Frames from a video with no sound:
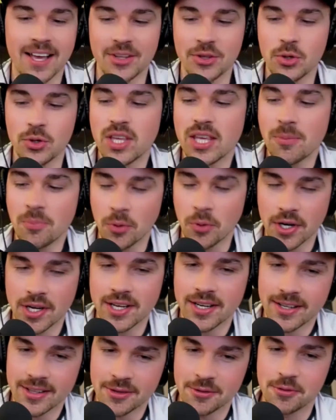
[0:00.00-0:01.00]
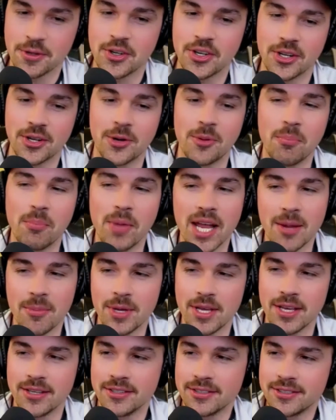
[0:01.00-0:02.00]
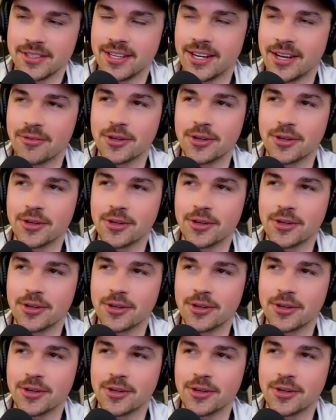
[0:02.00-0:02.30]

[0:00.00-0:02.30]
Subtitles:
you keep working on the vertical, maybe. You never